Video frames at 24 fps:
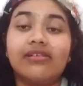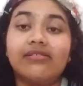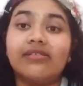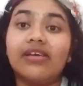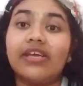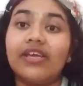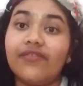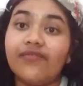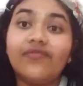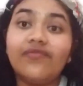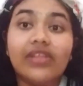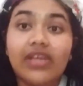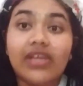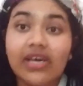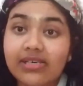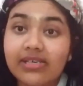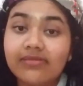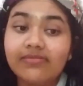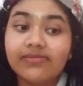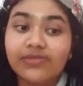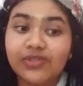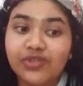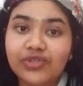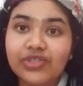if they are
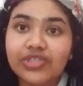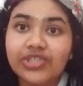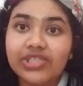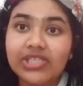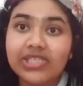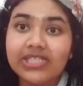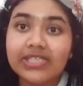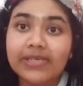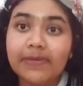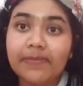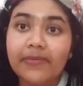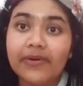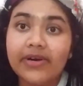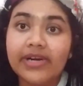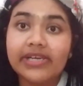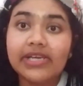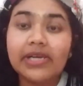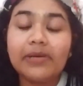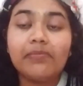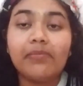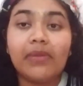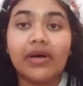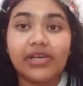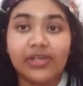judicially
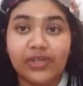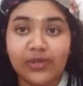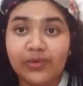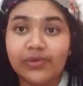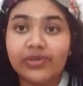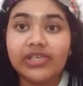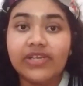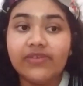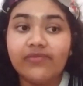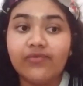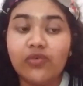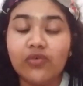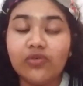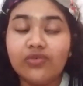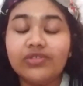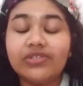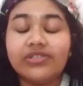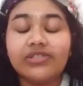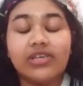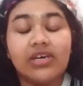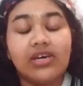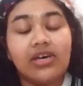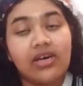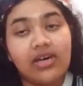separated but not
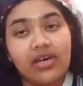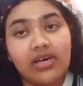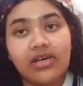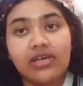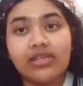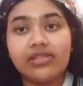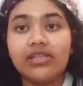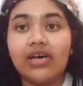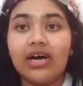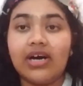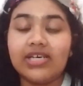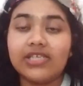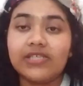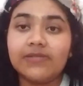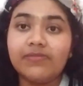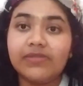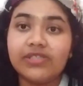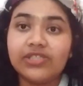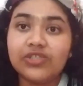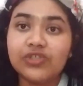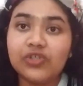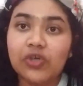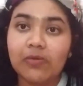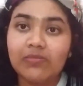divorced, the
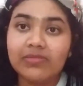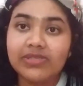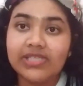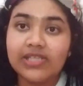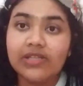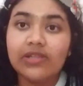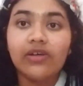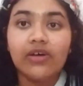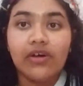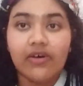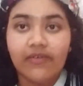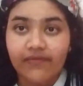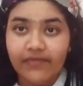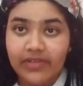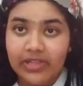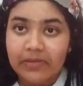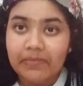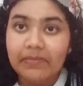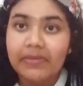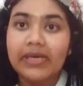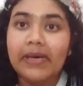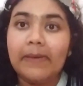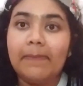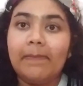husband's domicile will
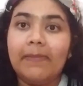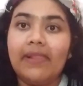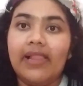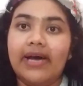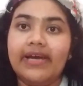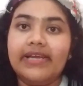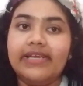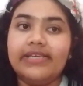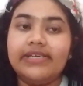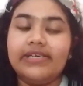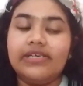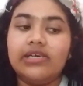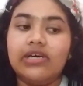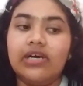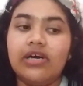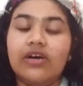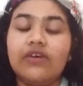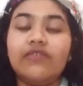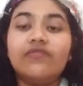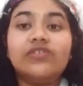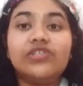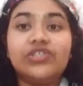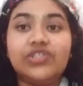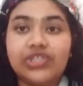be applied.
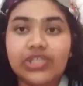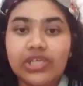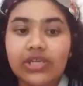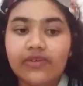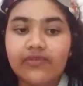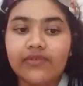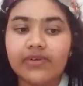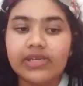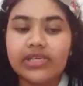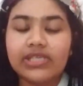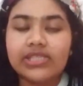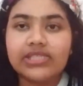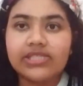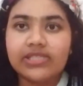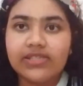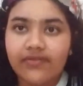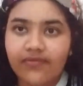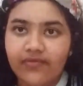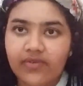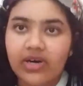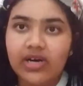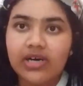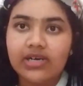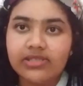For children, it's the
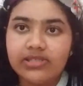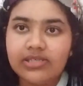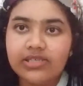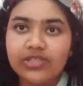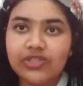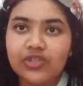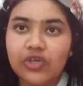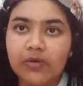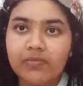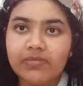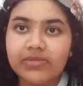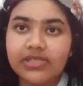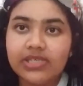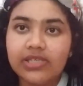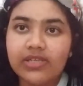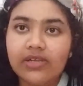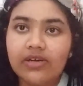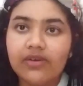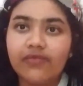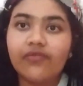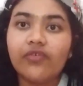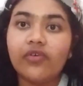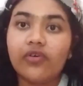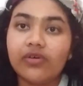father's
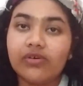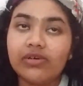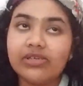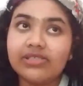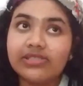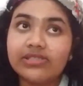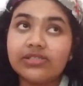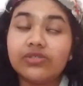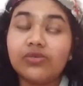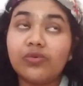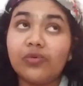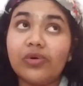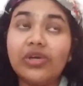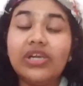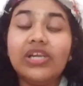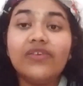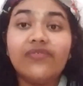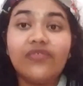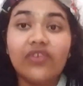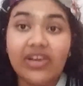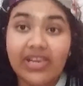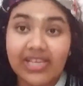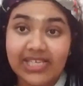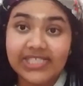domicile. It's only
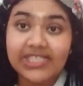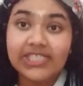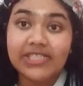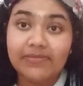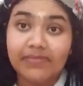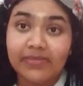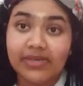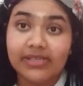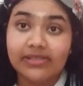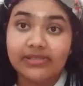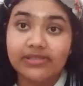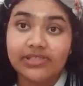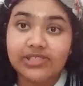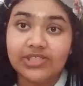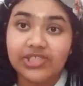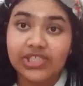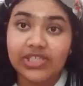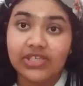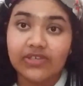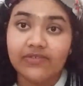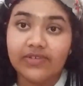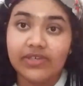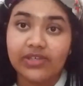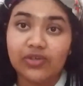for legitimate
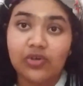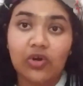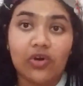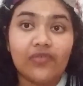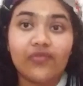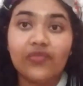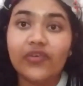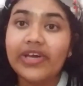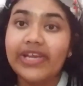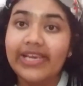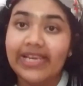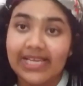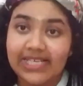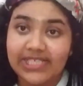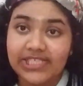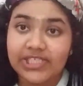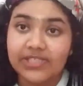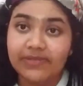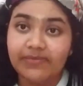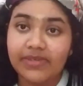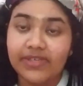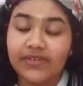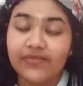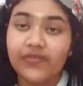children, not for
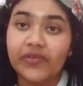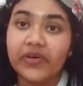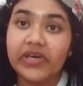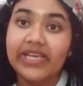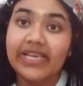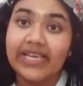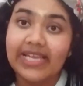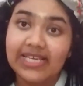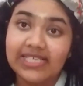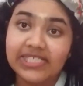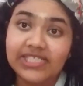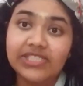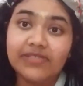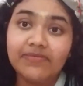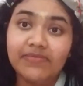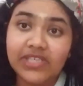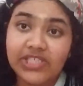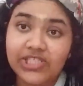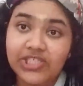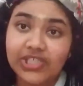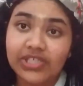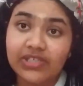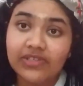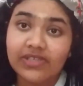illegitimate. For
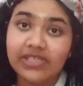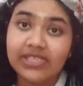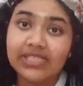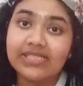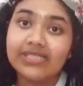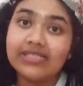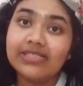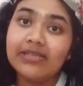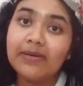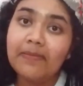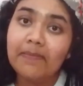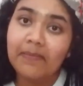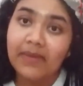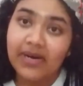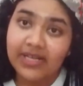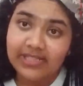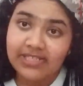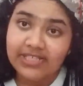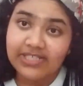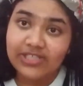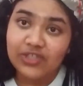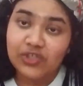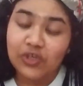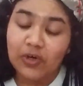illegitimate children, it's the
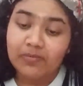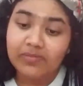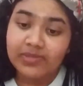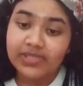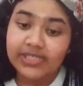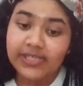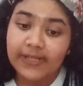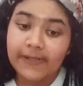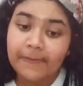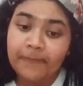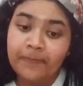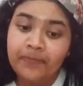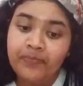mother's domicile.